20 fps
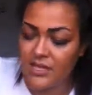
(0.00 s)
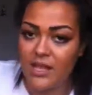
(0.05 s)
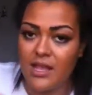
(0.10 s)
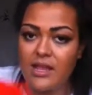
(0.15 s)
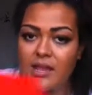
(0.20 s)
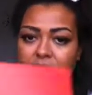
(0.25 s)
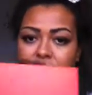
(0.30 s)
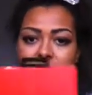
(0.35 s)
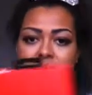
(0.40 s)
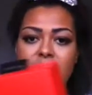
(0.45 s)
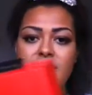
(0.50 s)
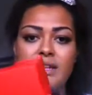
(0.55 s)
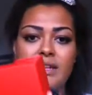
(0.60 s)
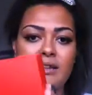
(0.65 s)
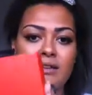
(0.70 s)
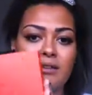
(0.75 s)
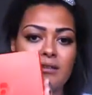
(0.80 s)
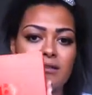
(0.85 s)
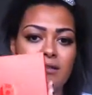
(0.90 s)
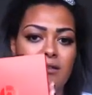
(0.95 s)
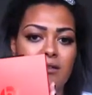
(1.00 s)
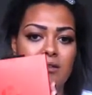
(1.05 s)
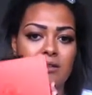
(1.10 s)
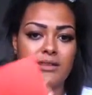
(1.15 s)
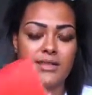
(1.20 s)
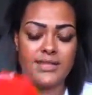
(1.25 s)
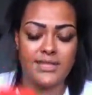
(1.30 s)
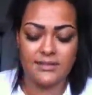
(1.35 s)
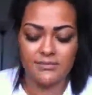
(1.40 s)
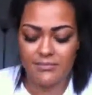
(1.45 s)
And if you take it off, you've got
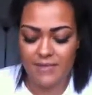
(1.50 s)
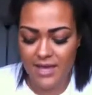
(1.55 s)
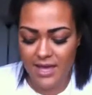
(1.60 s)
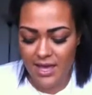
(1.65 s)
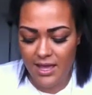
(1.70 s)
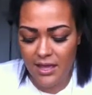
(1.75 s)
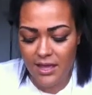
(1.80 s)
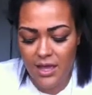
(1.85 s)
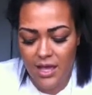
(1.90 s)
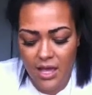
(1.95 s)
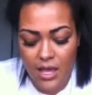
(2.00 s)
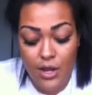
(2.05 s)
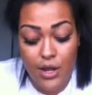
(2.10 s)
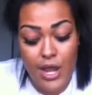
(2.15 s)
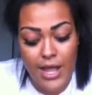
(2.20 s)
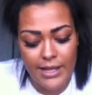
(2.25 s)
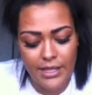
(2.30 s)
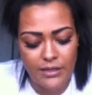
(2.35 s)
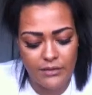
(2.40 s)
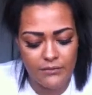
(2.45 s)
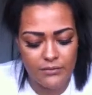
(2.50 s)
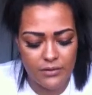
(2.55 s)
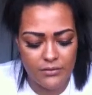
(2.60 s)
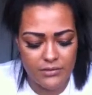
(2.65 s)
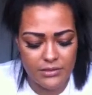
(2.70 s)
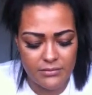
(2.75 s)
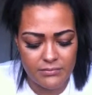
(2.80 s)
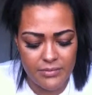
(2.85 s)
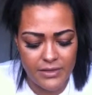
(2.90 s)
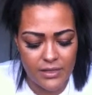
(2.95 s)
this bit, like you've got the
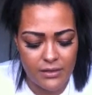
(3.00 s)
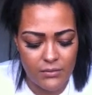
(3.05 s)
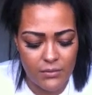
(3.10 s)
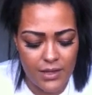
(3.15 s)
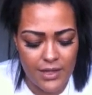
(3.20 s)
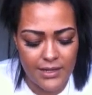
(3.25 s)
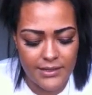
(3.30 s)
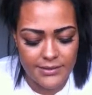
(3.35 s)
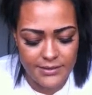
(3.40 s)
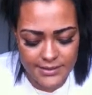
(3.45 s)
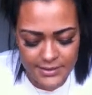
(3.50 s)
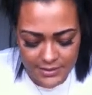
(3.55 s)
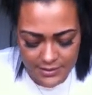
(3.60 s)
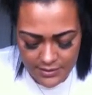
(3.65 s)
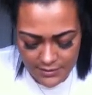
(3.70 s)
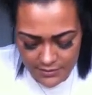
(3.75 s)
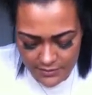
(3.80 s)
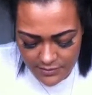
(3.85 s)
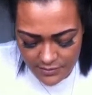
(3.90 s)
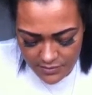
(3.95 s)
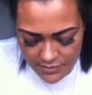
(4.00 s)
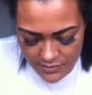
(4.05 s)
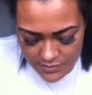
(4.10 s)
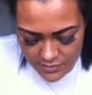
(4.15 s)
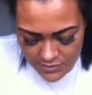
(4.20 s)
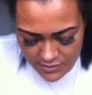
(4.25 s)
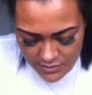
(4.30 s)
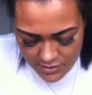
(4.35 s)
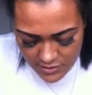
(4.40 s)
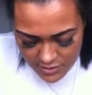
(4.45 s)
bigger ones.
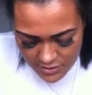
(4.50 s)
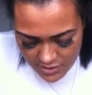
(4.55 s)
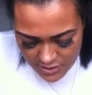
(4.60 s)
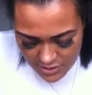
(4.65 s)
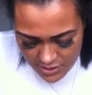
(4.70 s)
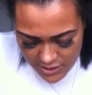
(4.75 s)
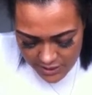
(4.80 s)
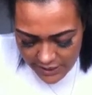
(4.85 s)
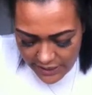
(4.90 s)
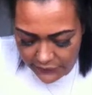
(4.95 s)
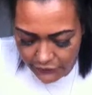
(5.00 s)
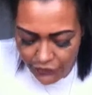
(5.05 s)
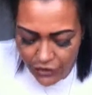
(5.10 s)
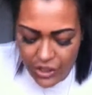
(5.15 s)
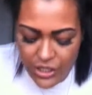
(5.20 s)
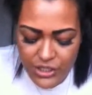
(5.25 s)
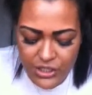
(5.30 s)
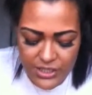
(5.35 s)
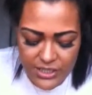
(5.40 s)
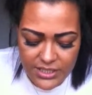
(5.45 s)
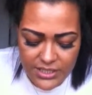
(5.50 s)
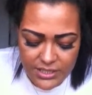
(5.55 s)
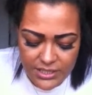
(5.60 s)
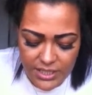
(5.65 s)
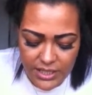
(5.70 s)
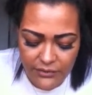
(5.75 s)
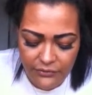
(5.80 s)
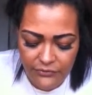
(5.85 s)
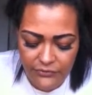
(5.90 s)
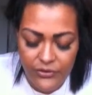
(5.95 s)
If
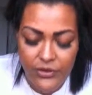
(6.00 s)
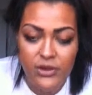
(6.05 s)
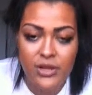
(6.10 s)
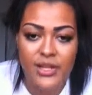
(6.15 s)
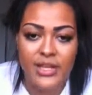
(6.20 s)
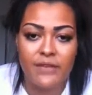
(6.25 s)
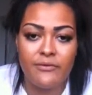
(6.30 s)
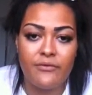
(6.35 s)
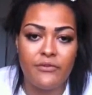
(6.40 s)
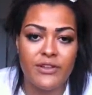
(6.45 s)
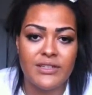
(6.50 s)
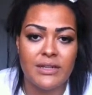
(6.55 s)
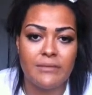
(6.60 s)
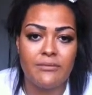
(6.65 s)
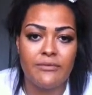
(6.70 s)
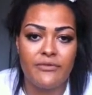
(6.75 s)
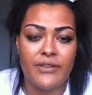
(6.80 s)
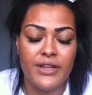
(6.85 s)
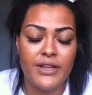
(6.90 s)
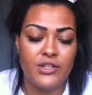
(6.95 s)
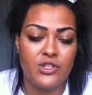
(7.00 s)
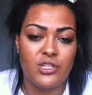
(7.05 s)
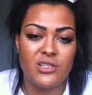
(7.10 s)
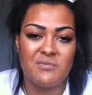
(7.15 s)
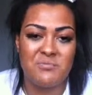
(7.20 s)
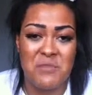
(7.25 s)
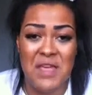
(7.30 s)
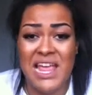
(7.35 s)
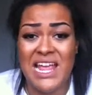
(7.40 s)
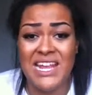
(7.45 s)
you're looking for something
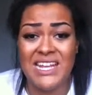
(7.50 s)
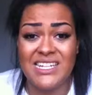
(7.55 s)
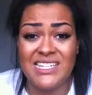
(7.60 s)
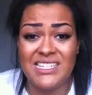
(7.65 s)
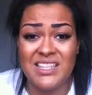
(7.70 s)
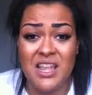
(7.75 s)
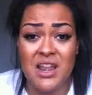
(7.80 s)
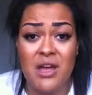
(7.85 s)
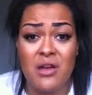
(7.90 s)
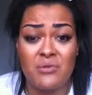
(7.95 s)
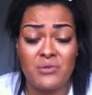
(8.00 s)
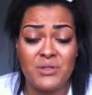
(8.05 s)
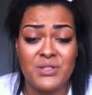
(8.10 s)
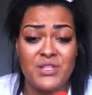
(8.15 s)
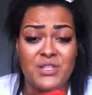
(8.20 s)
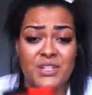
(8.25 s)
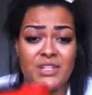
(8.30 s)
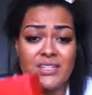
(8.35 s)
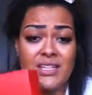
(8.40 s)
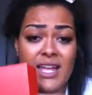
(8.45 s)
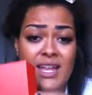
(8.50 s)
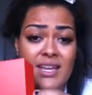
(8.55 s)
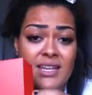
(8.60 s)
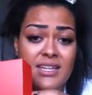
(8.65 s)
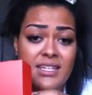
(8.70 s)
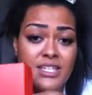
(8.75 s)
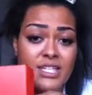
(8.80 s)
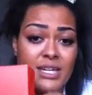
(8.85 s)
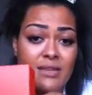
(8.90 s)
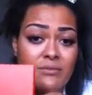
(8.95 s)
just beats, then I'll suggest getting
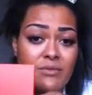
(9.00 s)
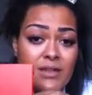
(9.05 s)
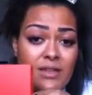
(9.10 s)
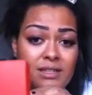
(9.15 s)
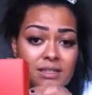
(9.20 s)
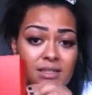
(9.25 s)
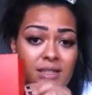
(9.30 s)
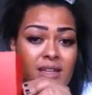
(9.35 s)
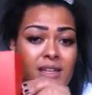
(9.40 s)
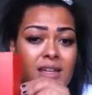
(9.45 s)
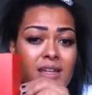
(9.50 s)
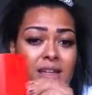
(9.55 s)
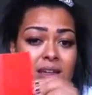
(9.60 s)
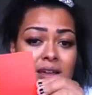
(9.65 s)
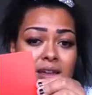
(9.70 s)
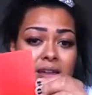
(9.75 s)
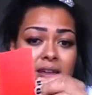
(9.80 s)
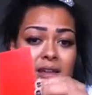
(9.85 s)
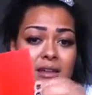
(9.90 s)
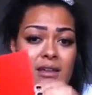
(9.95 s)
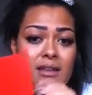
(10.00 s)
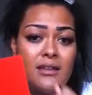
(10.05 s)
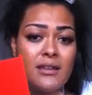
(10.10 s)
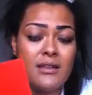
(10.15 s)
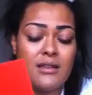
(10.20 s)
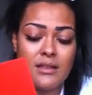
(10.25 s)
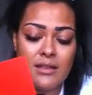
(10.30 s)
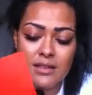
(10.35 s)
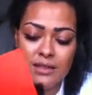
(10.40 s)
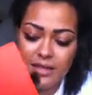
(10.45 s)
the cheap ones.
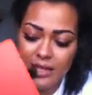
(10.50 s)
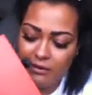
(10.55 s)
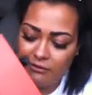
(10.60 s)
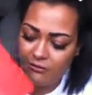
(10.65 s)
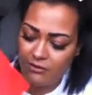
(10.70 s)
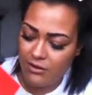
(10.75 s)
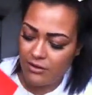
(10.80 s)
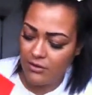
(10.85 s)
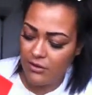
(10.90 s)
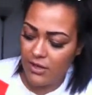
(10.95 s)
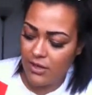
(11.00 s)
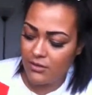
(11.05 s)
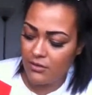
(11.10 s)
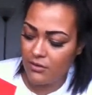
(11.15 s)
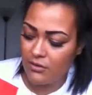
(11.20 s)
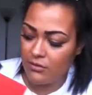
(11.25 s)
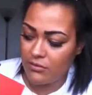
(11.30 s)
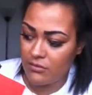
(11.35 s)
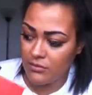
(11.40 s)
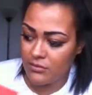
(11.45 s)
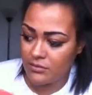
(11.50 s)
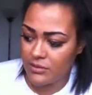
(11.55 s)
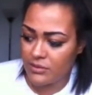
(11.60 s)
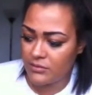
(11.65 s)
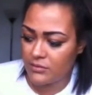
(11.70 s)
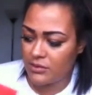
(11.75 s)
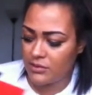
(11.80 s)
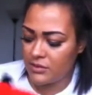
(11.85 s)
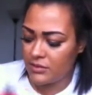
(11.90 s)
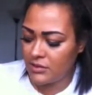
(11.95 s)
Even though they're not
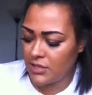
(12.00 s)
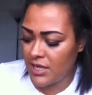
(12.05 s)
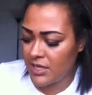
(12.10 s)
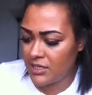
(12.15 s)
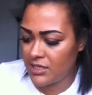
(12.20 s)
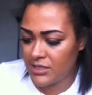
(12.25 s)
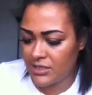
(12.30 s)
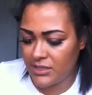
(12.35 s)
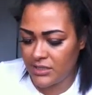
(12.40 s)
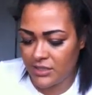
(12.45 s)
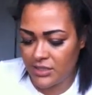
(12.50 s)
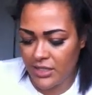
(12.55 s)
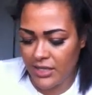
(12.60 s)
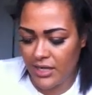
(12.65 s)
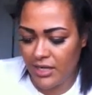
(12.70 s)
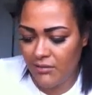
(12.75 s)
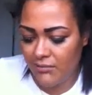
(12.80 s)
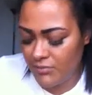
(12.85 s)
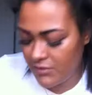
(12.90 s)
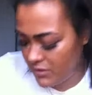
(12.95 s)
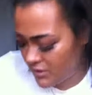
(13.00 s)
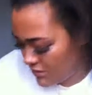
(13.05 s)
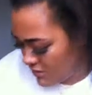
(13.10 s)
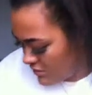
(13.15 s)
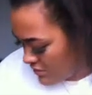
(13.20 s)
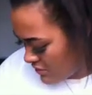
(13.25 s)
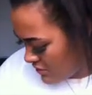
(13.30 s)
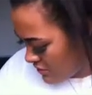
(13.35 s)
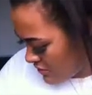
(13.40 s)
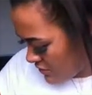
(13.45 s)
actually cheap,
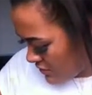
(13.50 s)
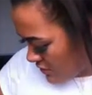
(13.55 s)
but